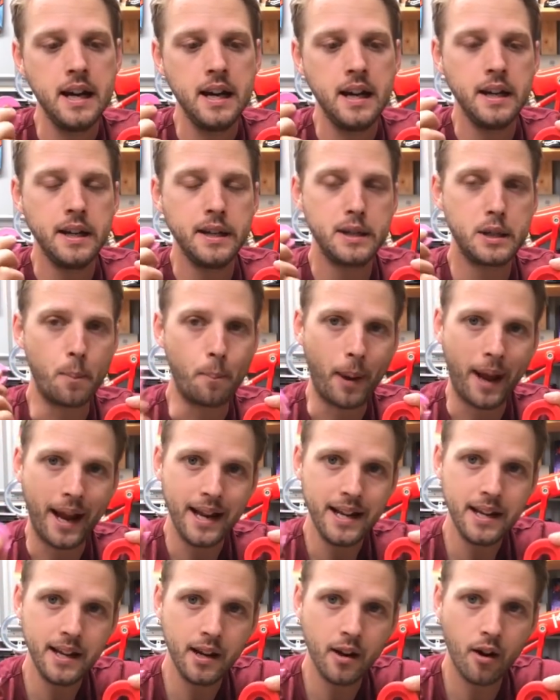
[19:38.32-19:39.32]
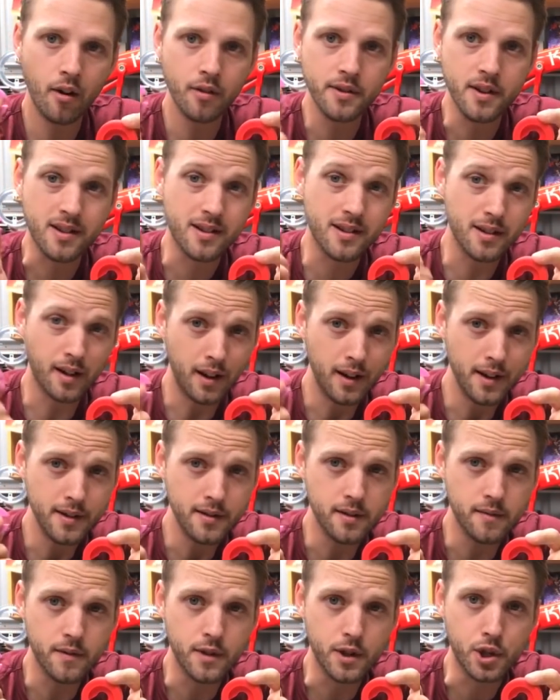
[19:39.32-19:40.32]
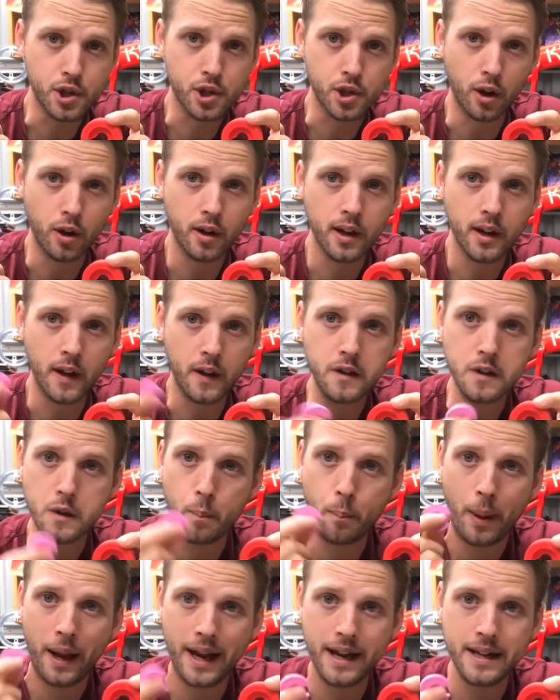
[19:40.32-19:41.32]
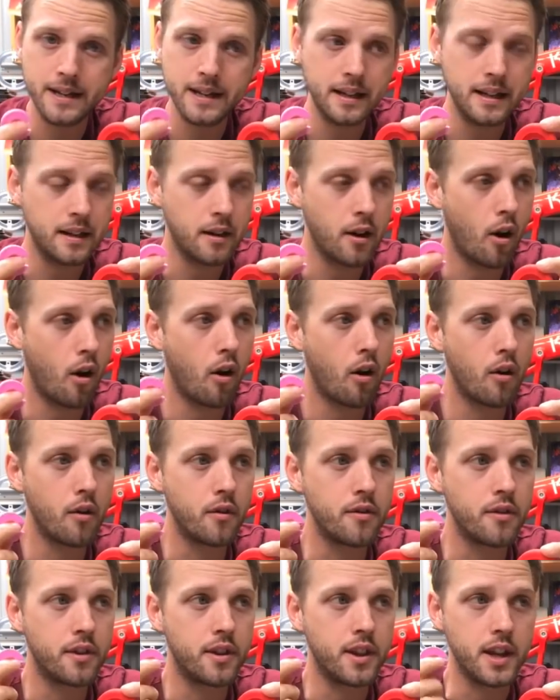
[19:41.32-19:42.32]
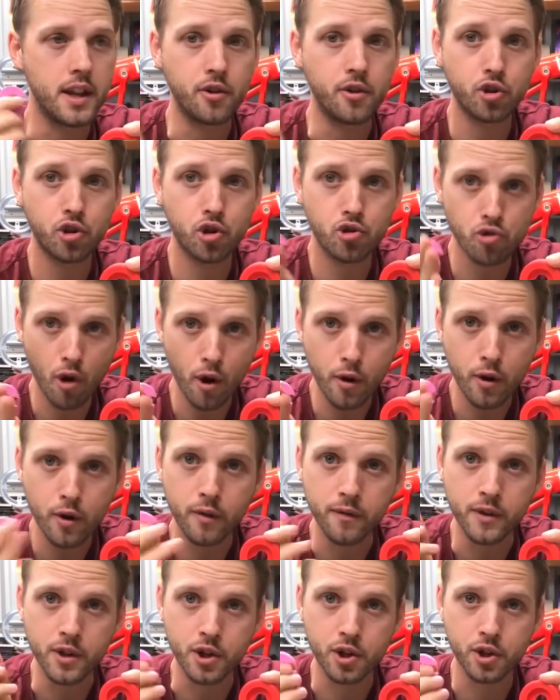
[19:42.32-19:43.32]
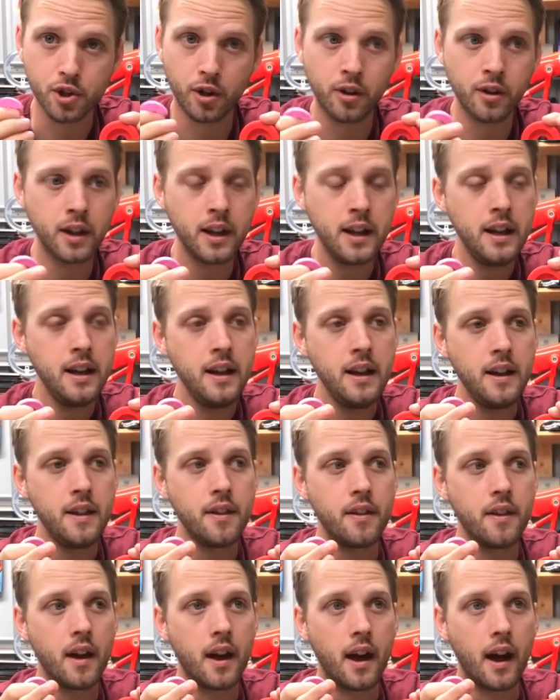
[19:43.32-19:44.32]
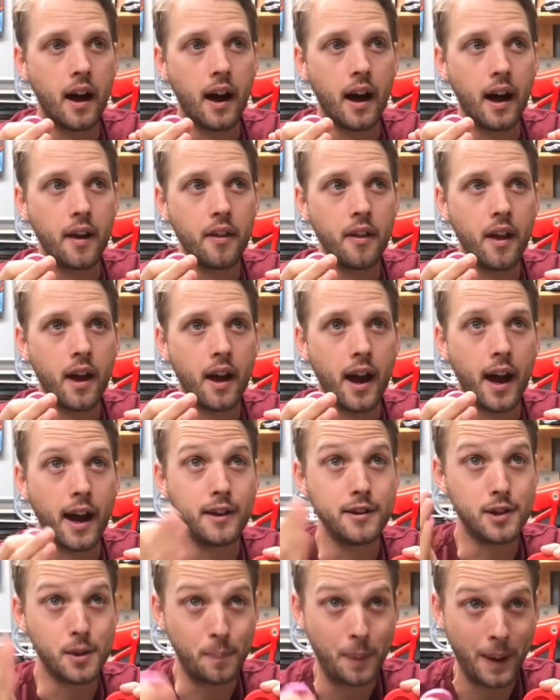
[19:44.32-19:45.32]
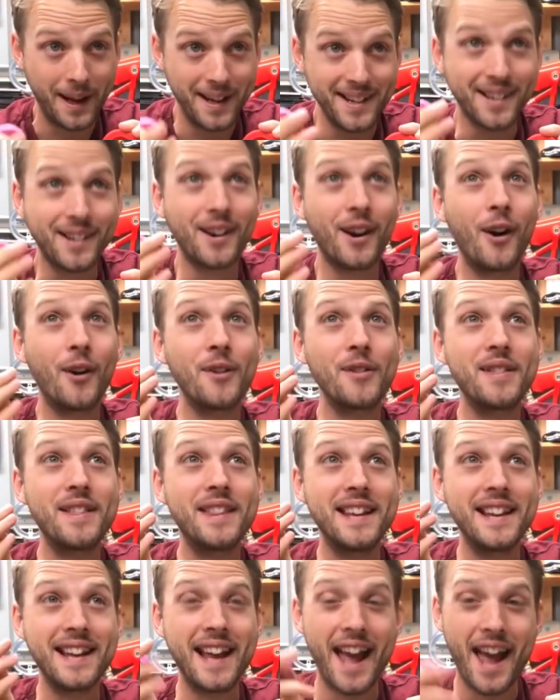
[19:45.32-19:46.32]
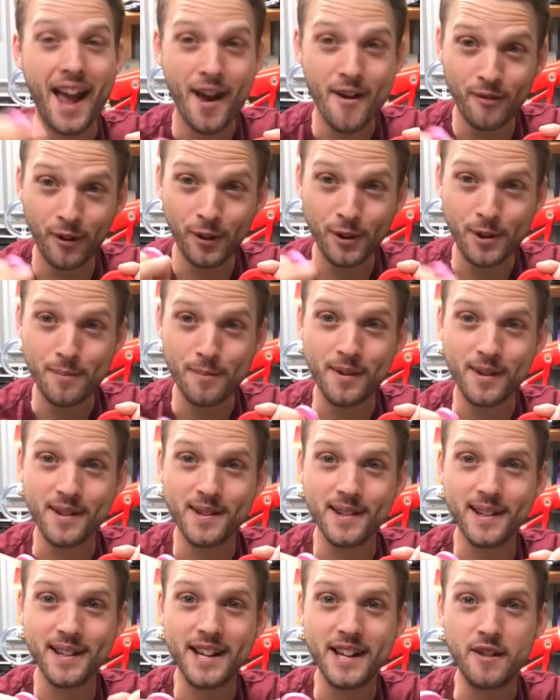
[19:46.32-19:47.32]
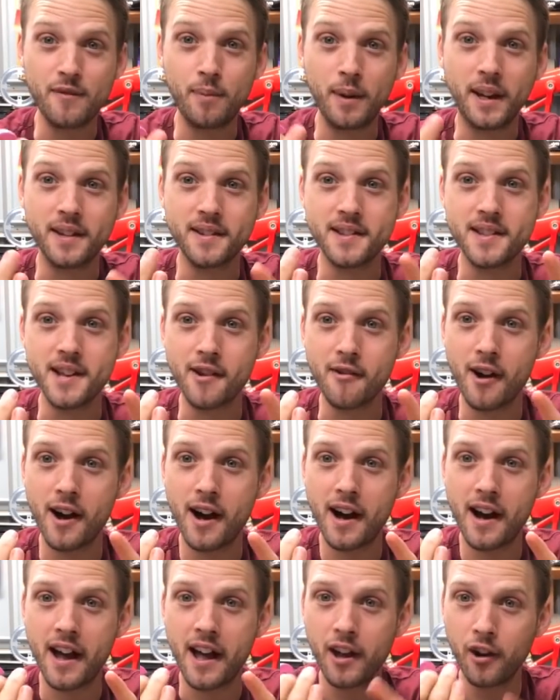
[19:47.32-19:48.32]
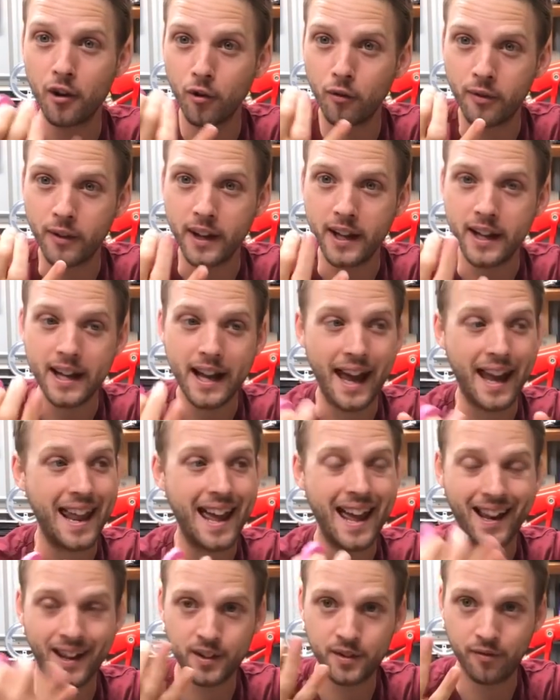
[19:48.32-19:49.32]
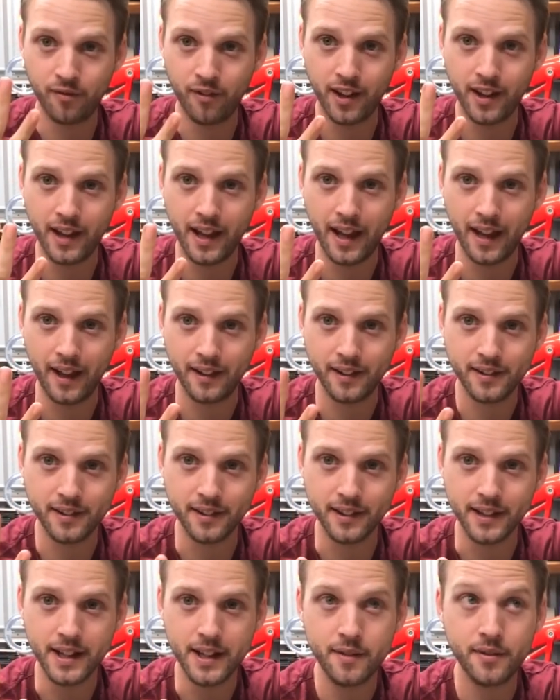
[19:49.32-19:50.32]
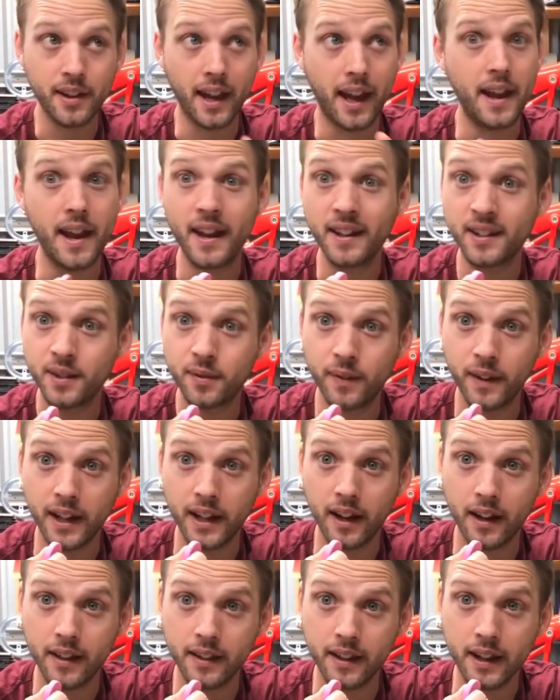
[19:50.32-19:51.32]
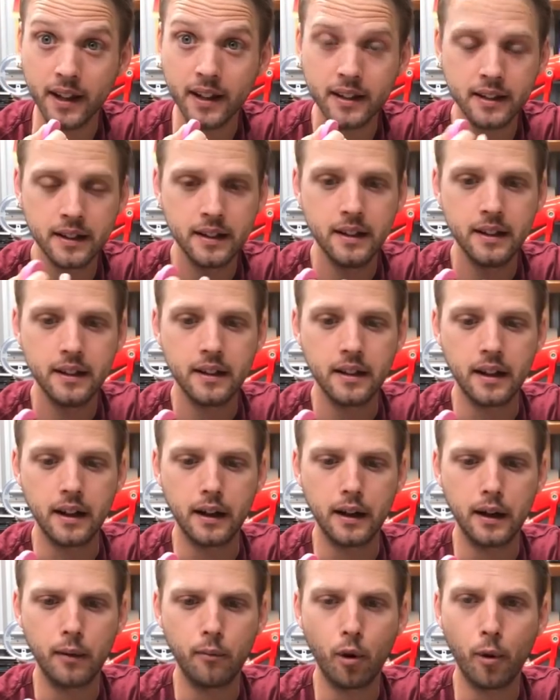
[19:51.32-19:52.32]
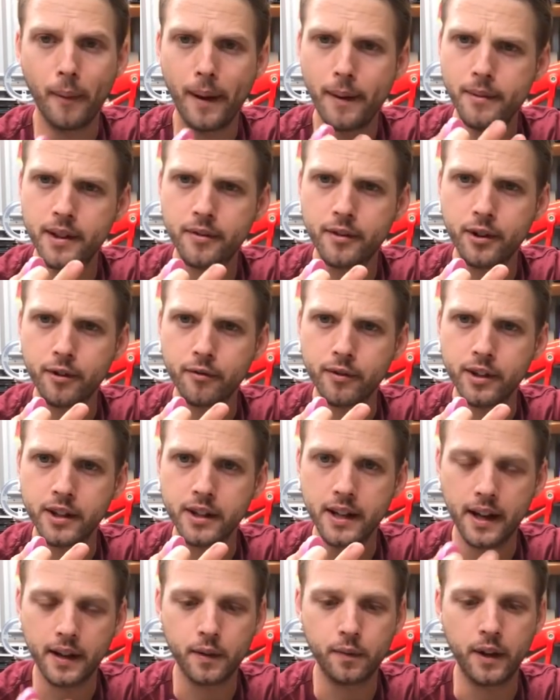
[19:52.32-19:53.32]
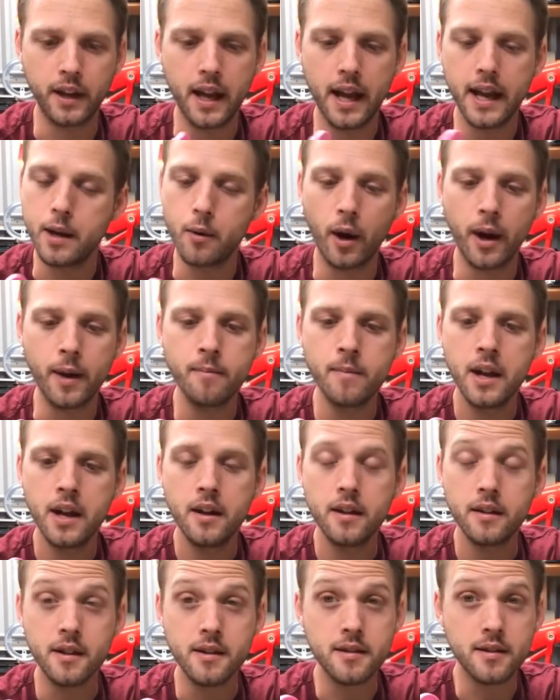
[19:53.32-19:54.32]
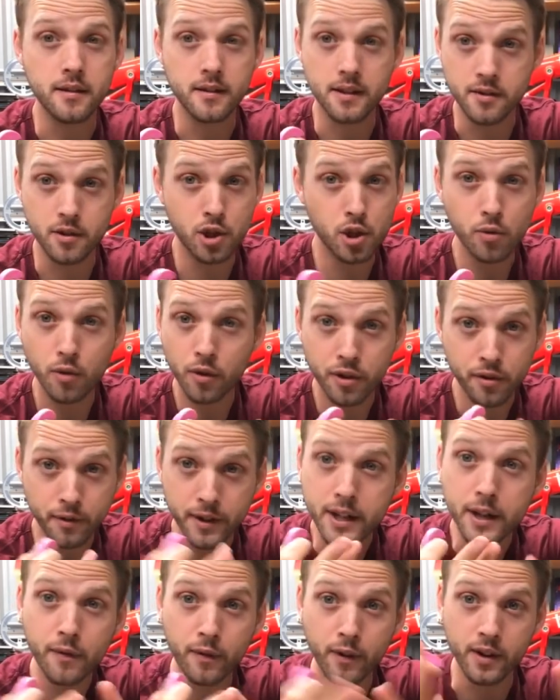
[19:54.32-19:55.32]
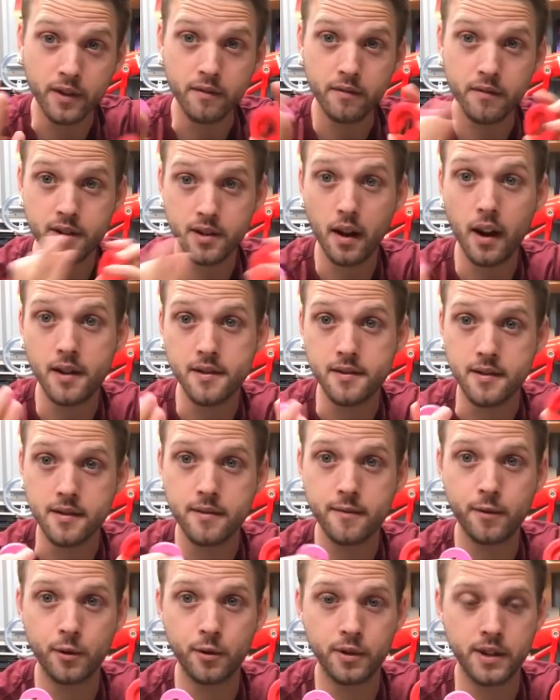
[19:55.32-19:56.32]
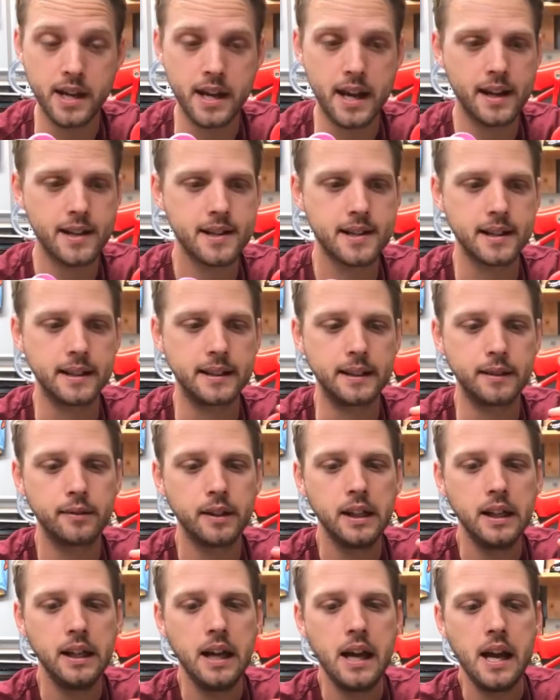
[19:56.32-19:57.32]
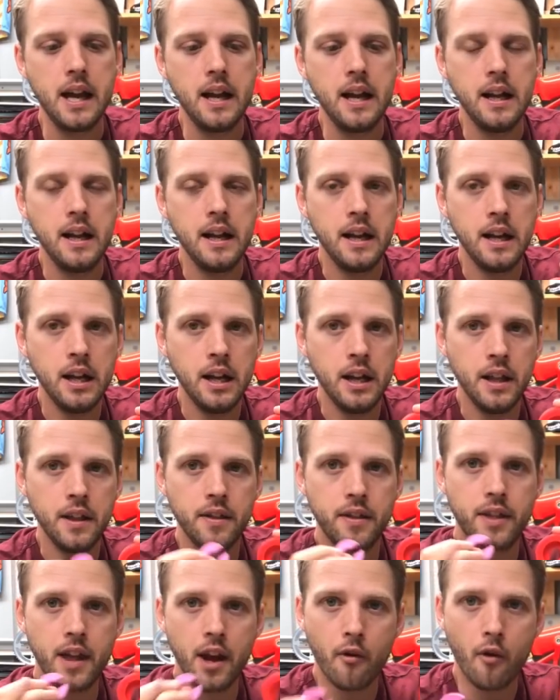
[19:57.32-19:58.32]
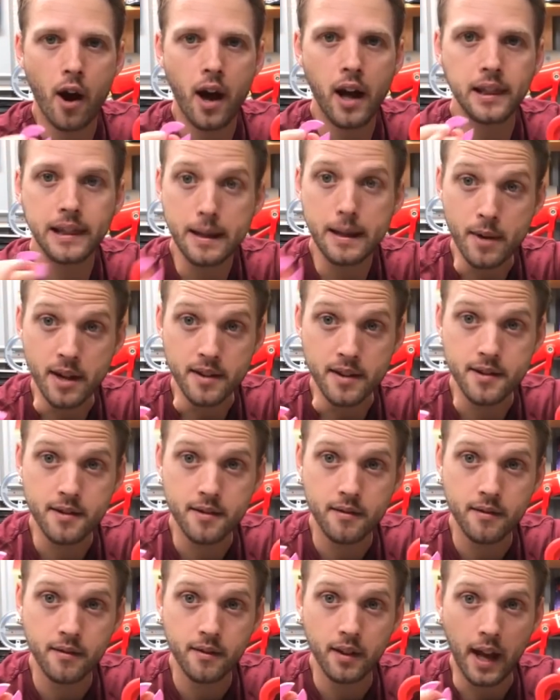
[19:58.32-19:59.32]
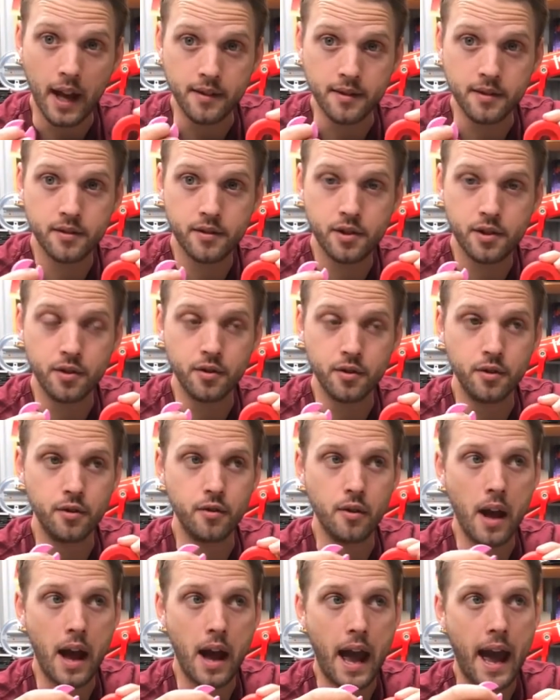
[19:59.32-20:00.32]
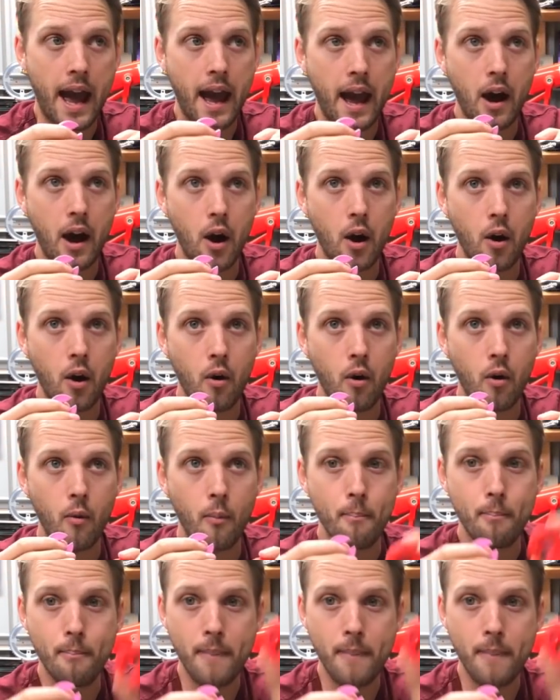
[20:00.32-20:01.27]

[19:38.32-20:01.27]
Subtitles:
Depending on the size of the shock and depending on the stroke of the shock, and depending on the air volume of the sleeve, because there are LV and XV air sleeves, and SV I think, or maybe they've got rid of the XV. Anyway, there's 2 or 3 different sizes for the air sleeve. There are limits as to how many